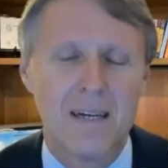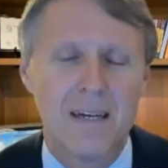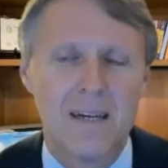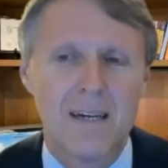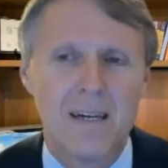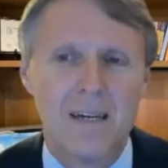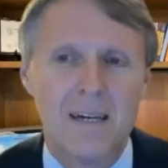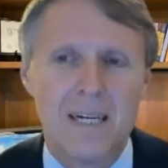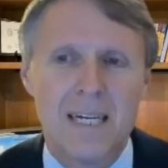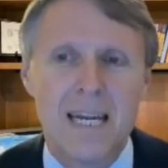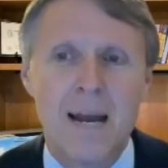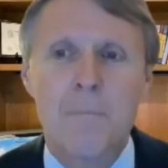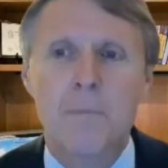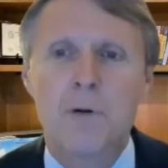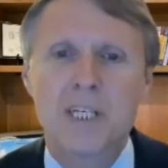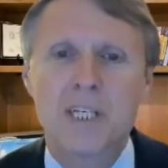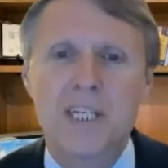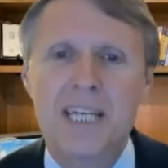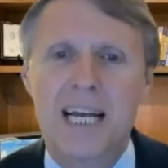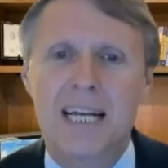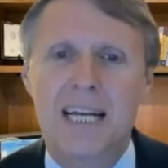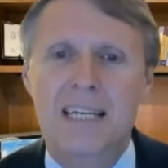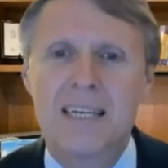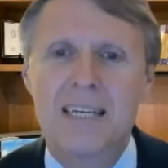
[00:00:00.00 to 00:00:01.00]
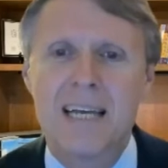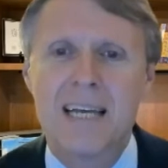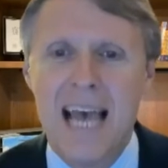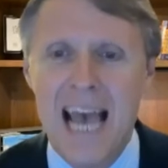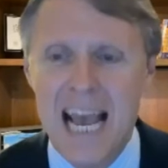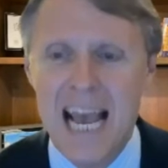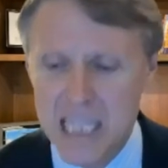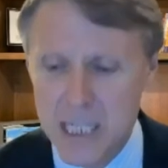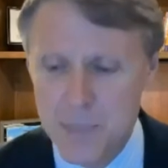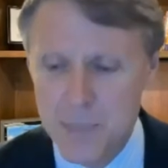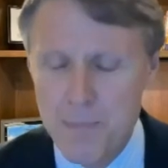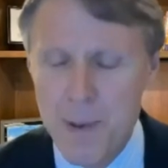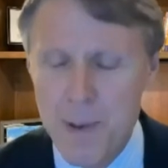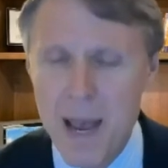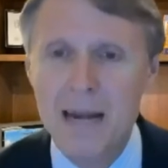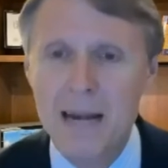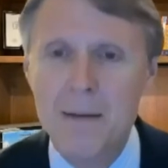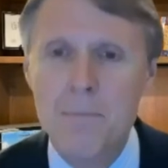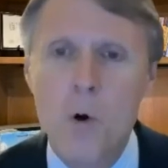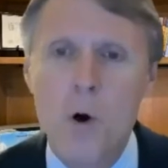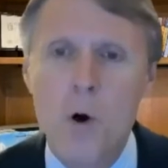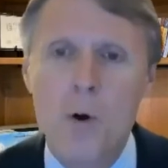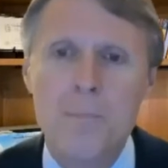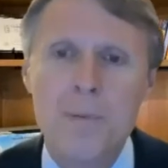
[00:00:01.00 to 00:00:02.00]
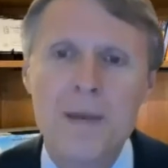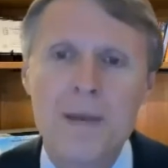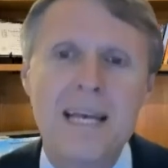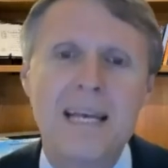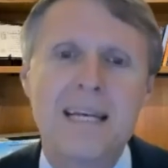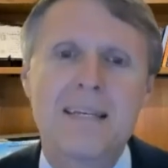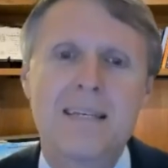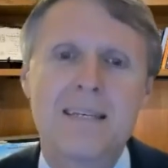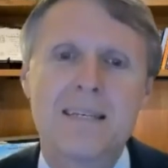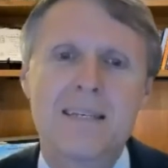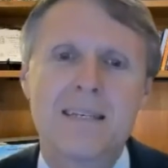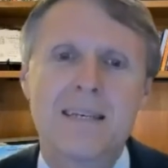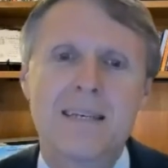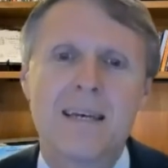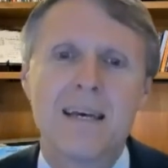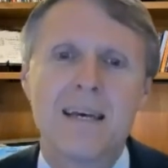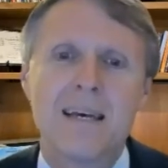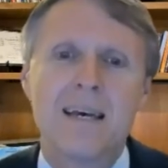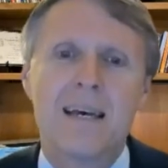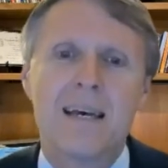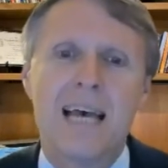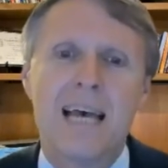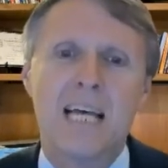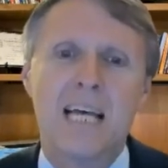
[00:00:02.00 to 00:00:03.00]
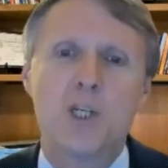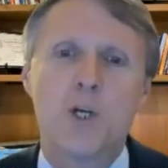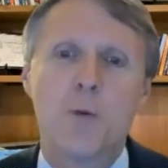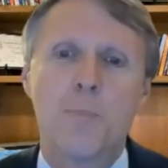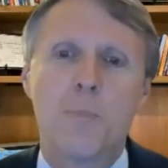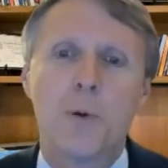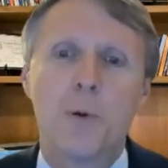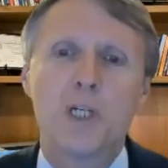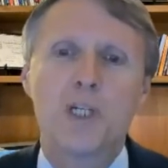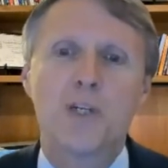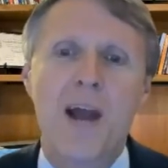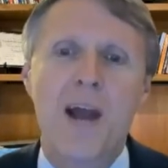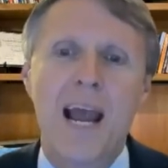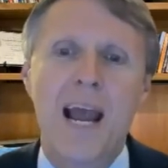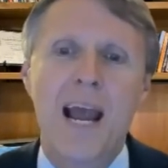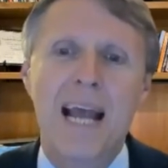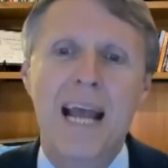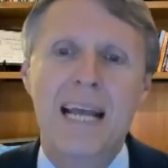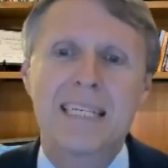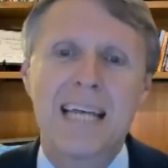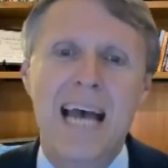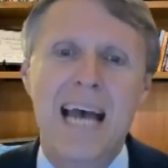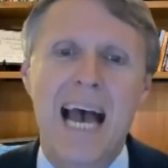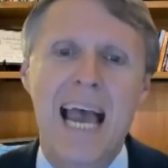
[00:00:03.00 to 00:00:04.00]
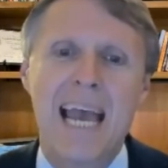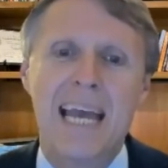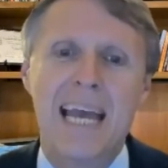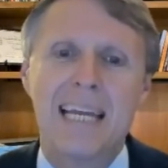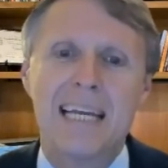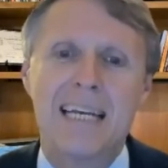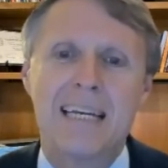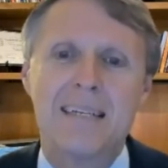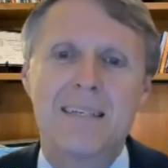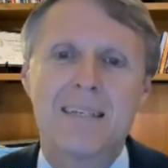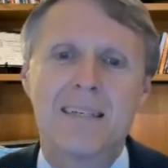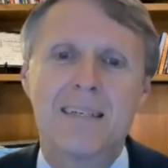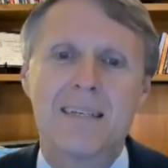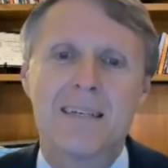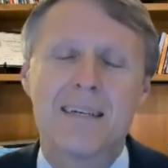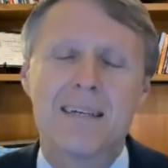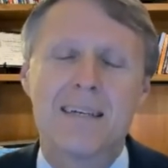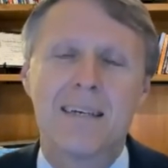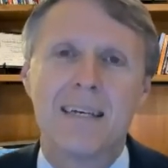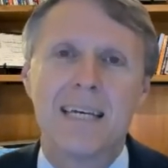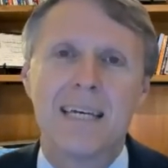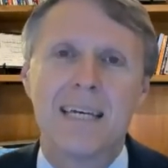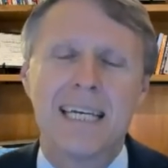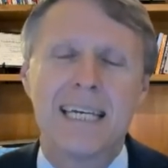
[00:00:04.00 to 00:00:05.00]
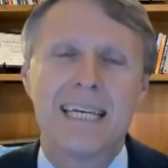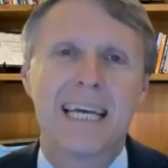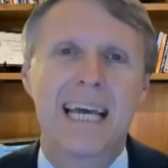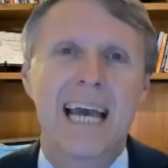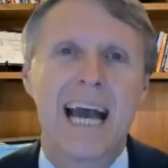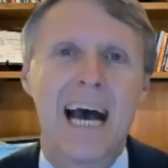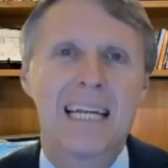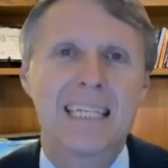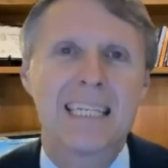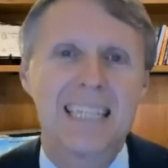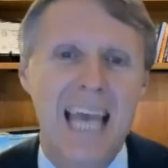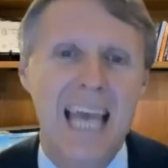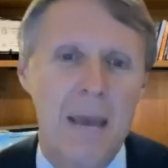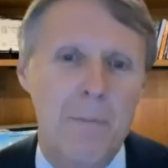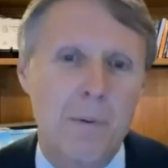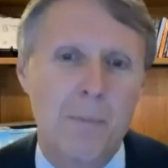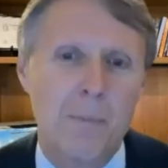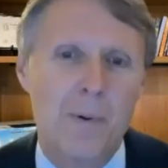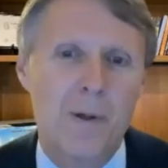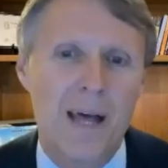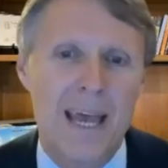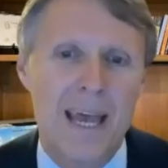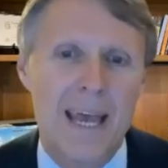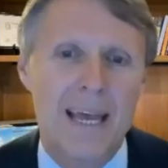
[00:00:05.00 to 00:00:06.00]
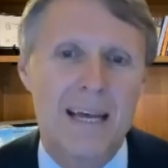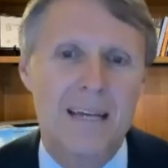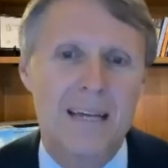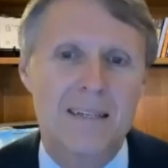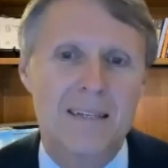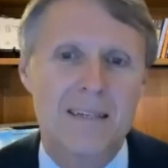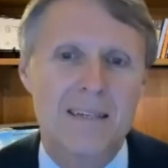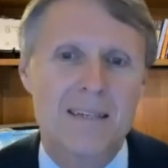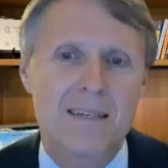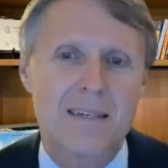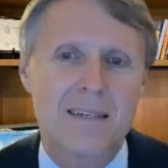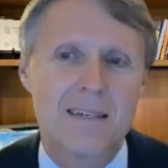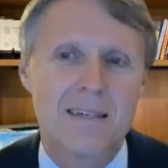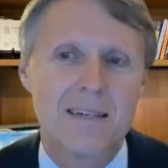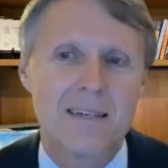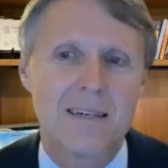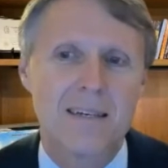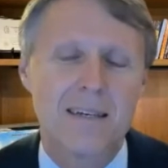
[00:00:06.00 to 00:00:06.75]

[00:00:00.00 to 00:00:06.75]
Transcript: Number six, expect more peace as you put your anxieties into God's capable hands.